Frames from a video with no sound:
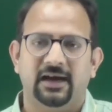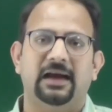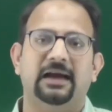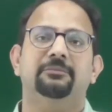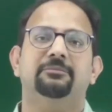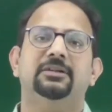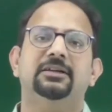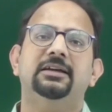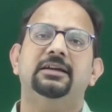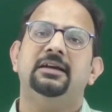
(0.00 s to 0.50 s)
I
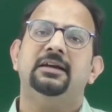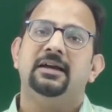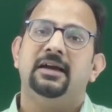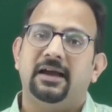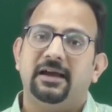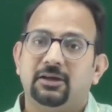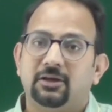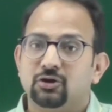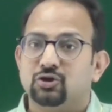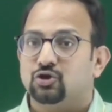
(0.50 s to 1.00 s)
am the
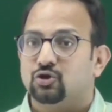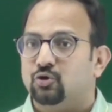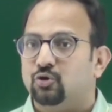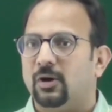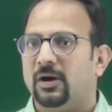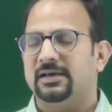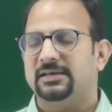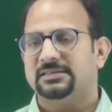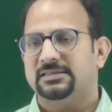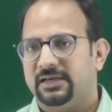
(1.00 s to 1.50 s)
accused who
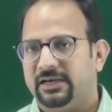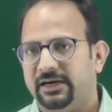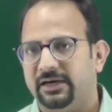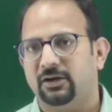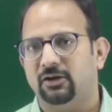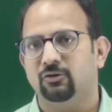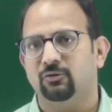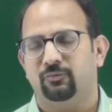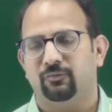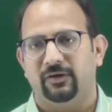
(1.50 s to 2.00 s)
has hit
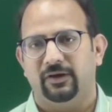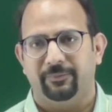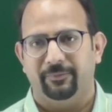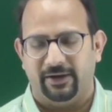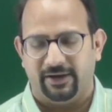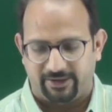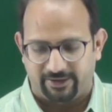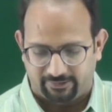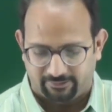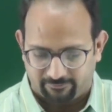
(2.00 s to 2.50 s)
you way
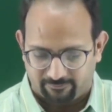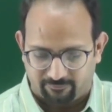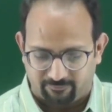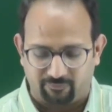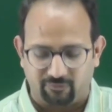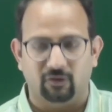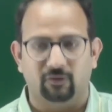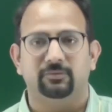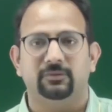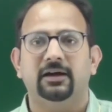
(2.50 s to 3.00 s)
behind
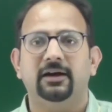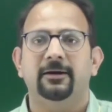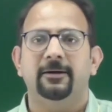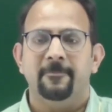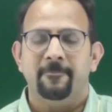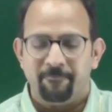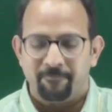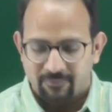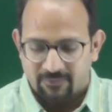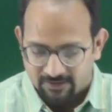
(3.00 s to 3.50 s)
from the
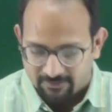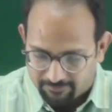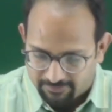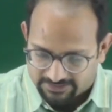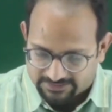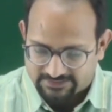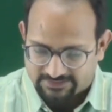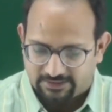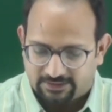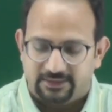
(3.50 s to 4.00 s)

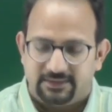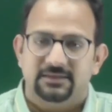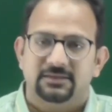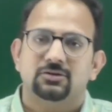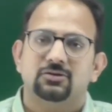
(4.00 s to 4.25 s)
backside.